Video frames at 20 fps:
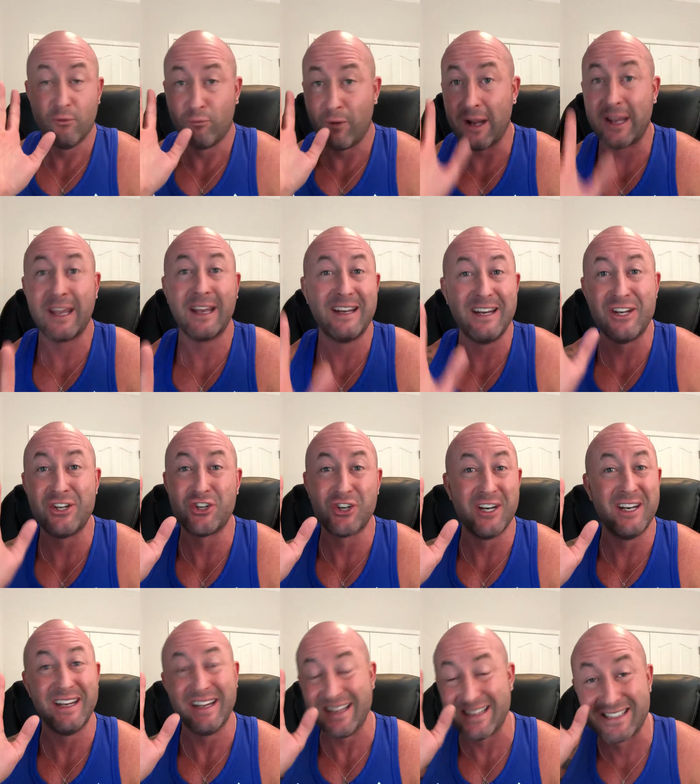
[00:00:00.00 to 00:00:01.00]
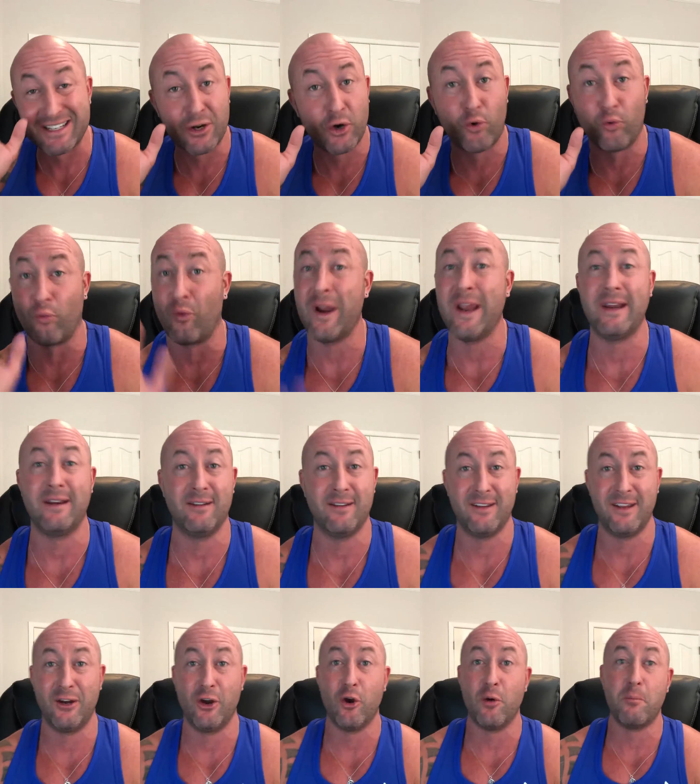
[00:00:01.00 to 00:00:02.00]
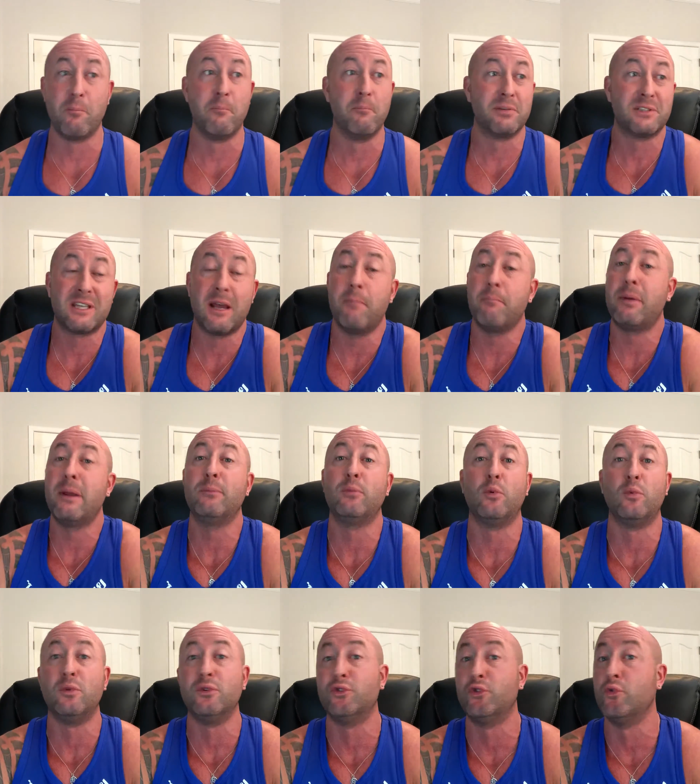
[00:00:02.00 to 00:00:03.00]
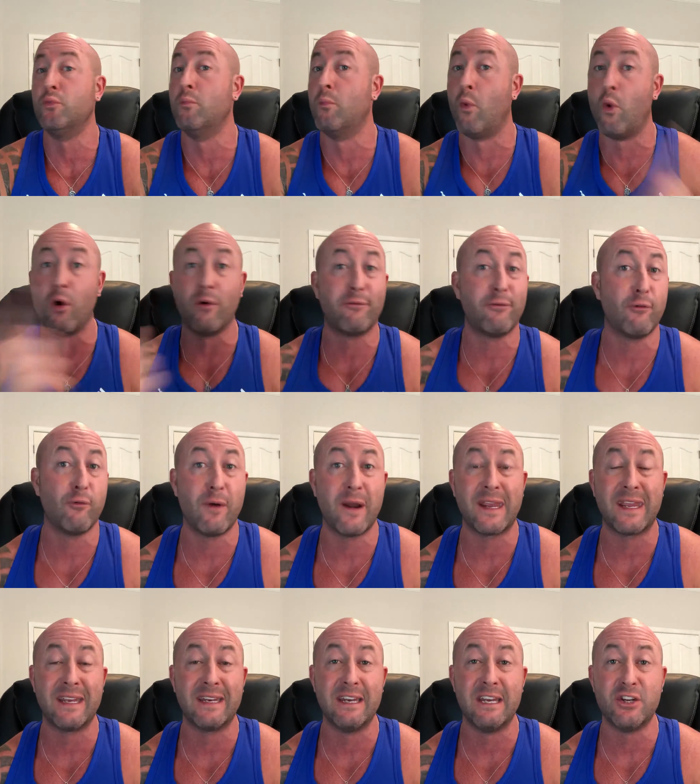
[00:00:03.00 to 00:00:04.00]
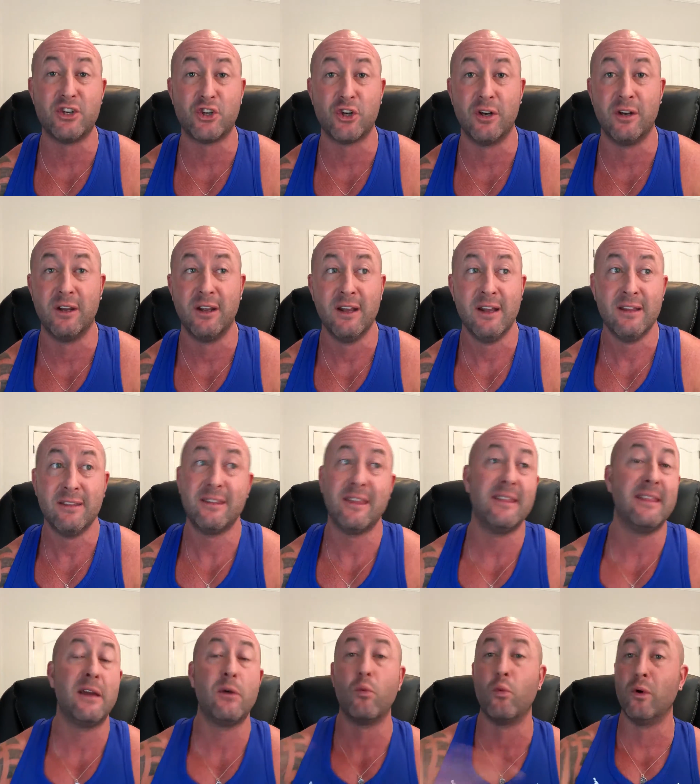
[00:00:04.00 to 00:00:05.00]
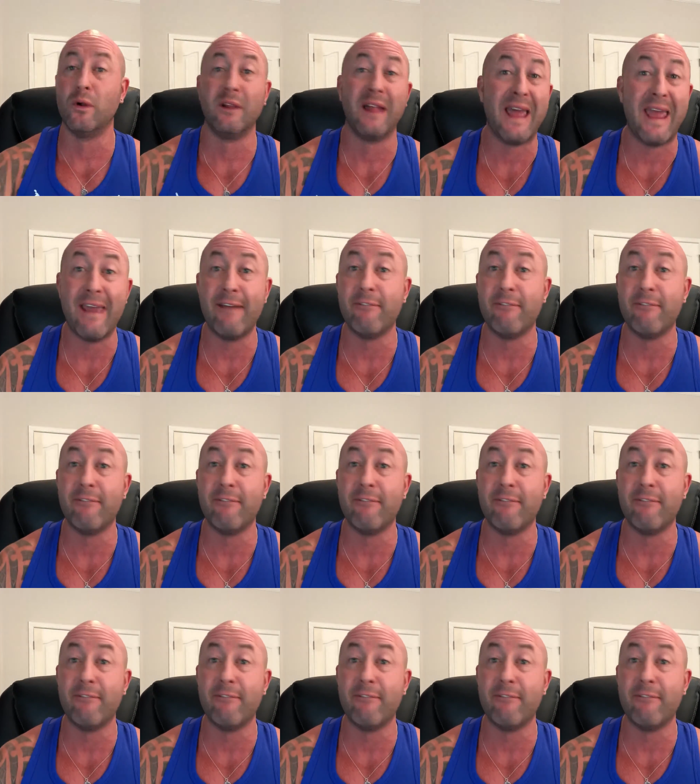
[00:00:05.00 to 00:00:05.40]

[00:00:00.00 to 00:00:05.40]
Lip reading: Recognition is great. You know, some people will do more for recognition than they will